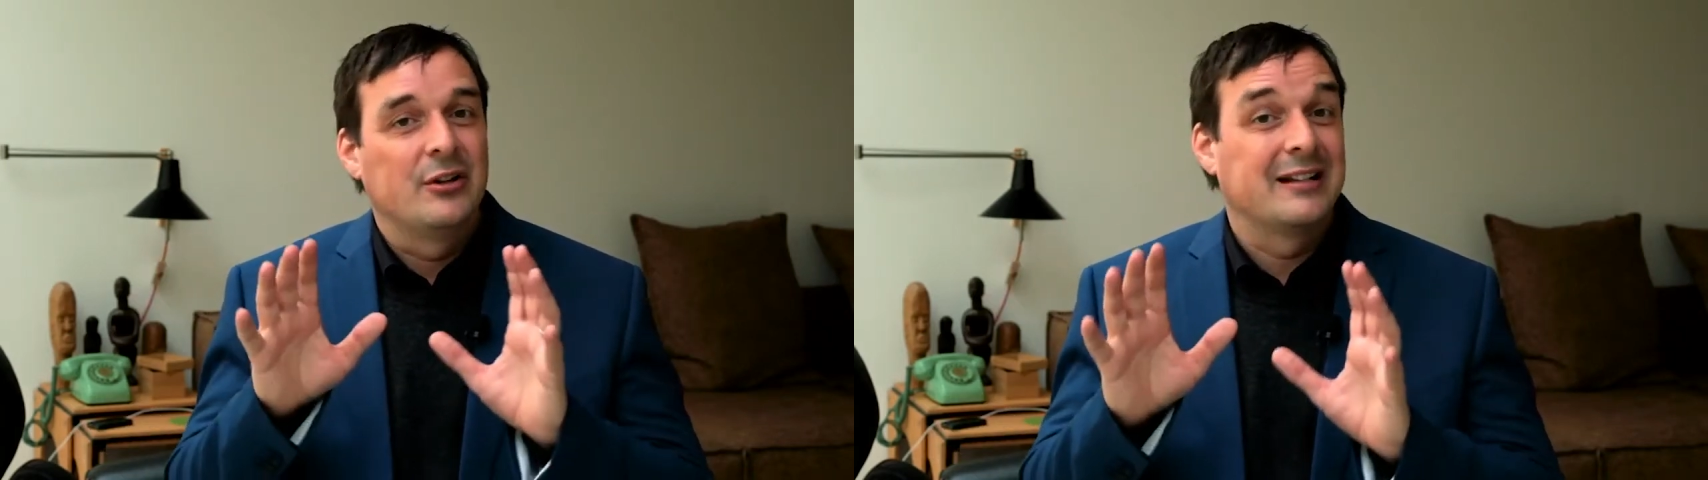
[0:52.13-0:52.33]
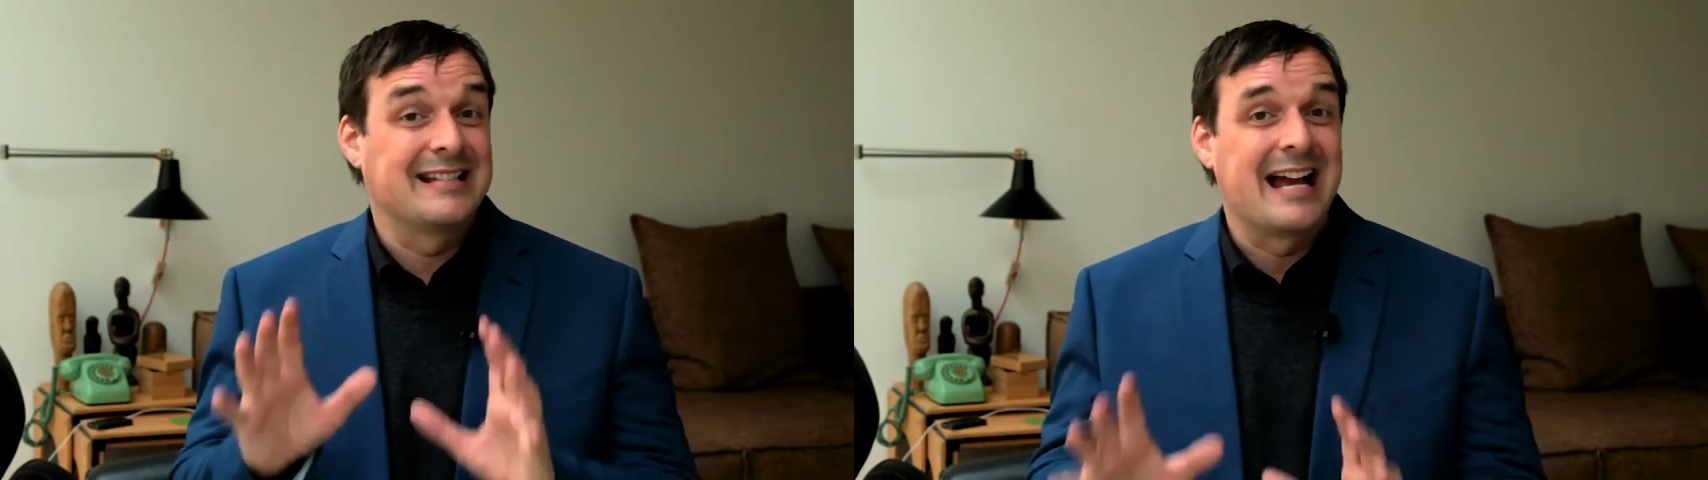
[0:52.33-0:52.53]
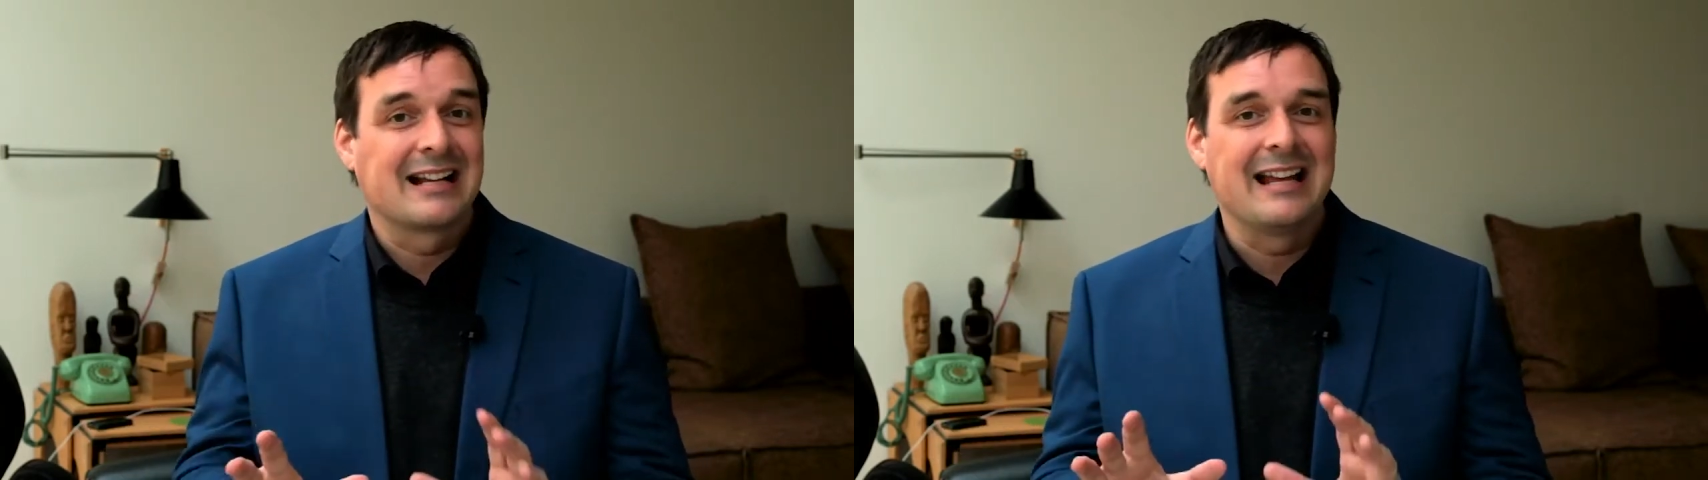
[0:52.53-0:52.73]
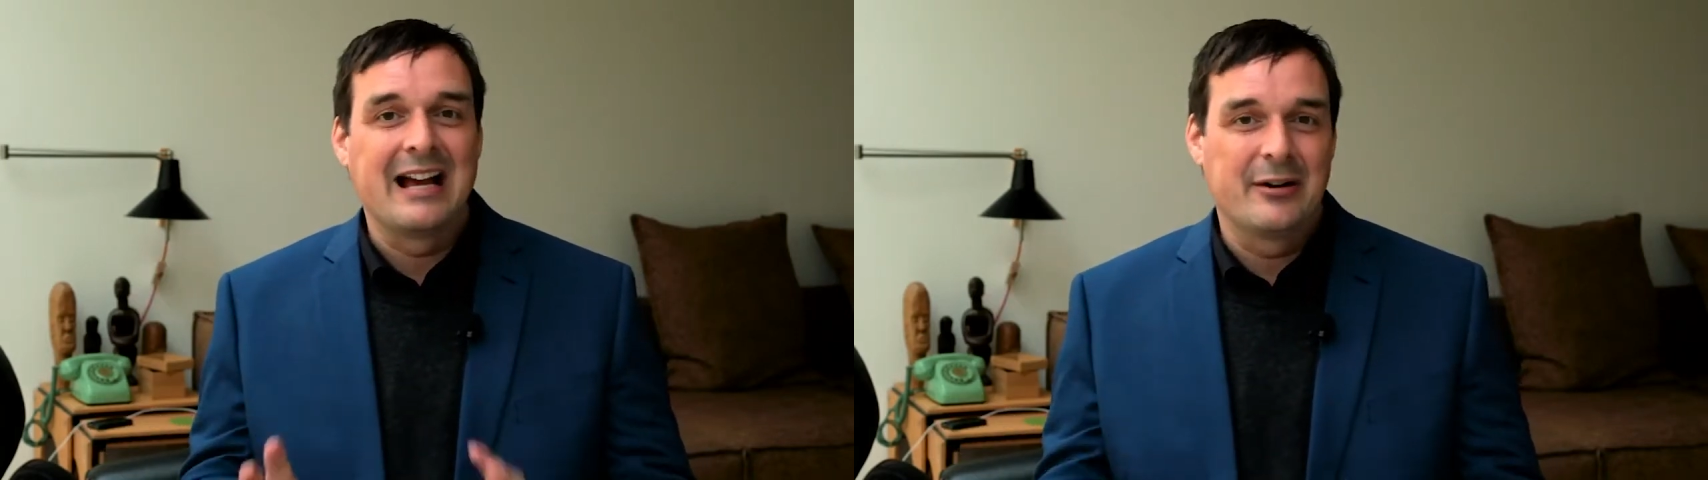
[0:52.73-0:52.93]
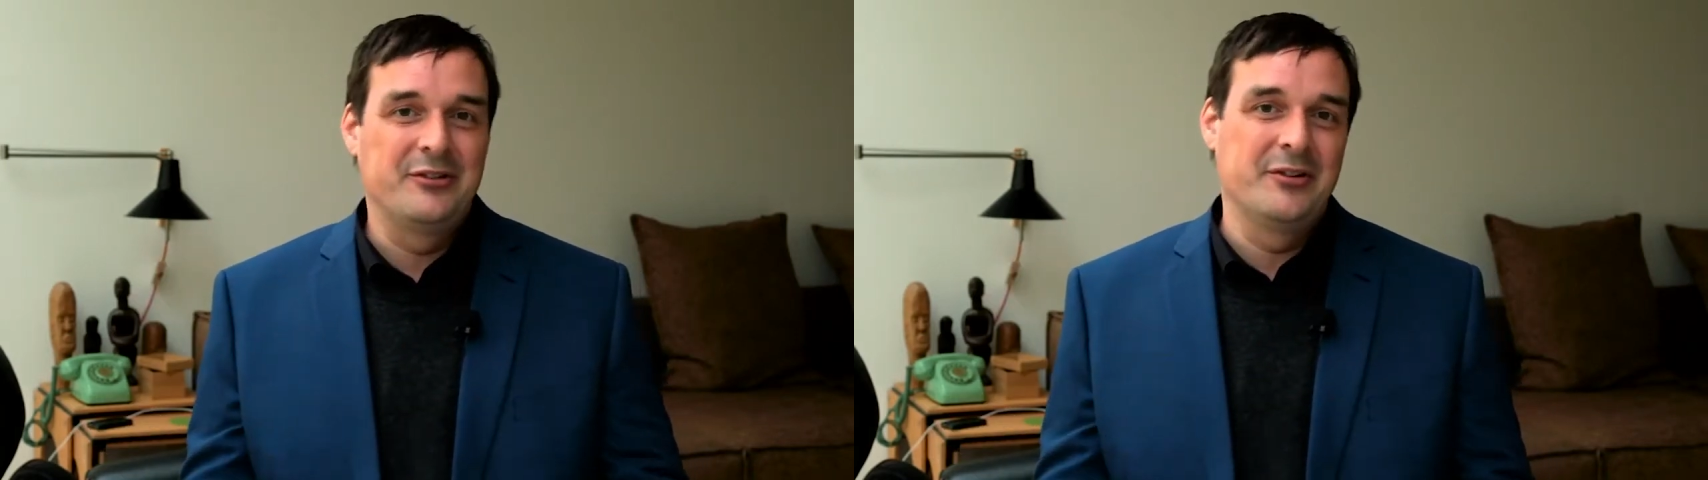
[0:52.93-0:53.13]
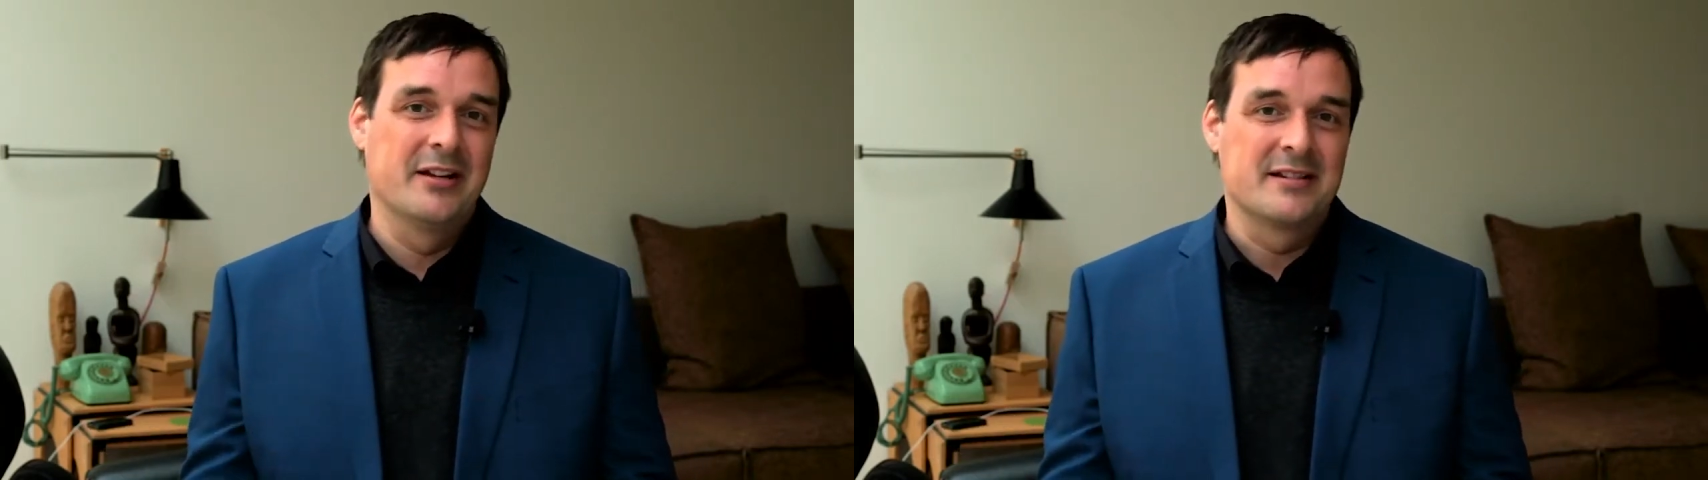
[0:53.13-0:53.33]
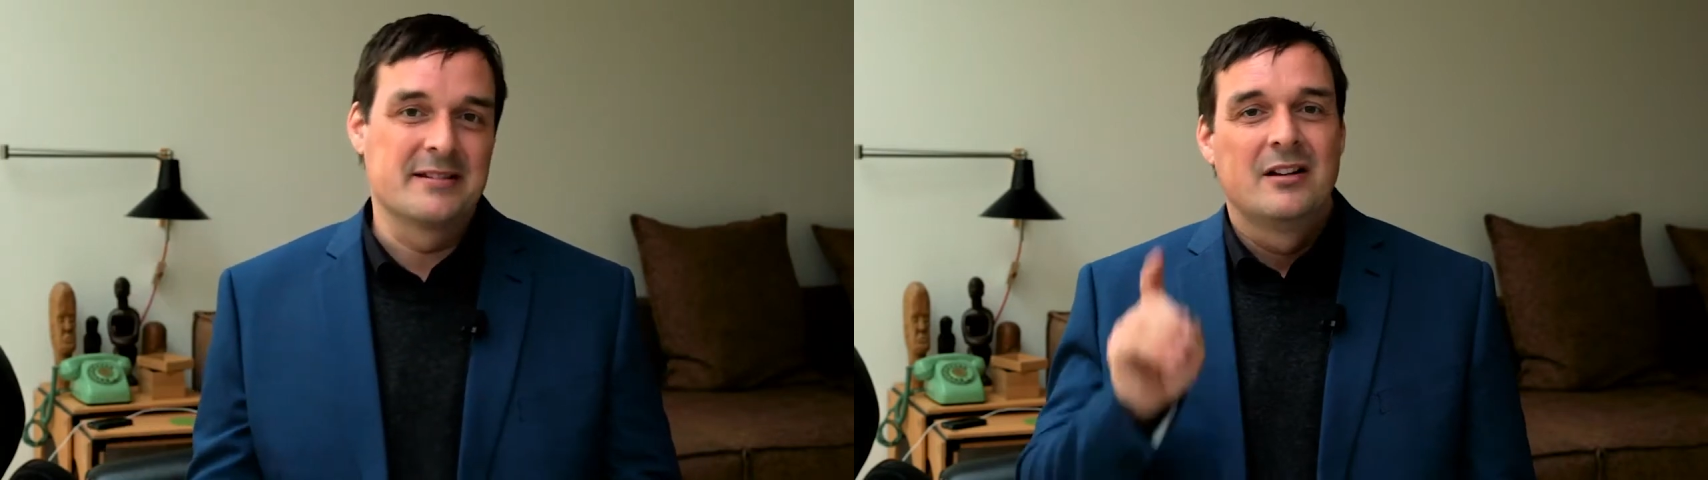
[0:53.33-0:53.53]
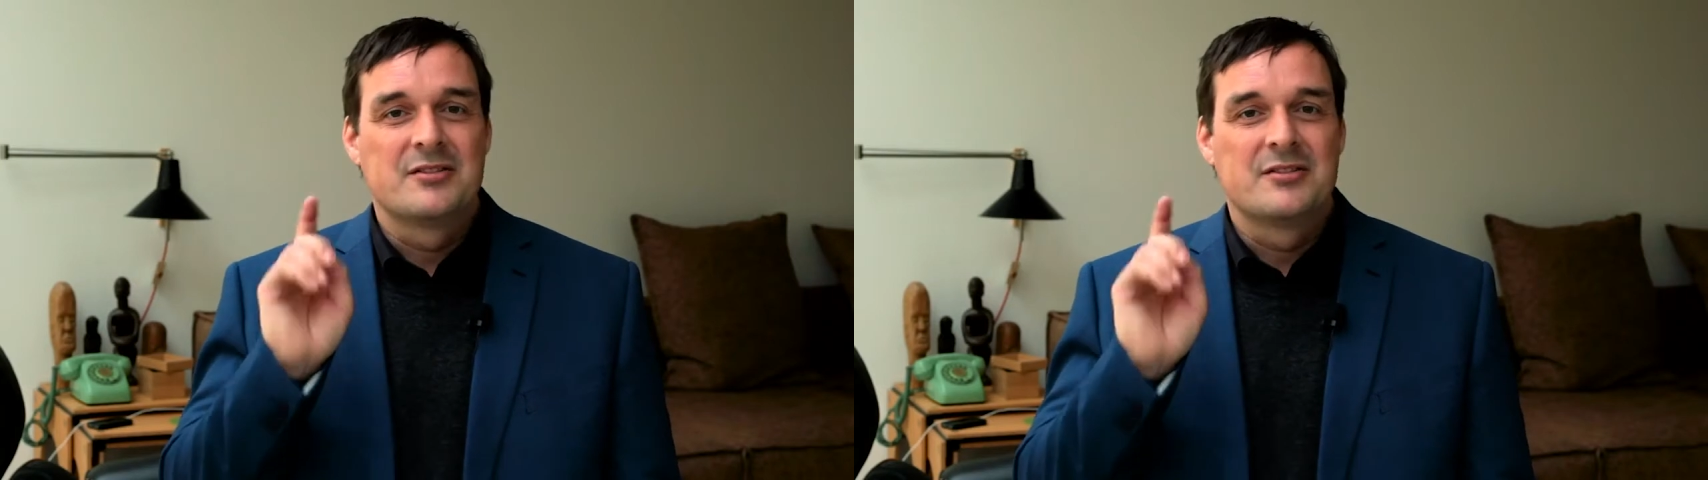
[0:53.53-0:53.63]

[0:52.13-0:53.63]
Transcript: you exactly how to do this.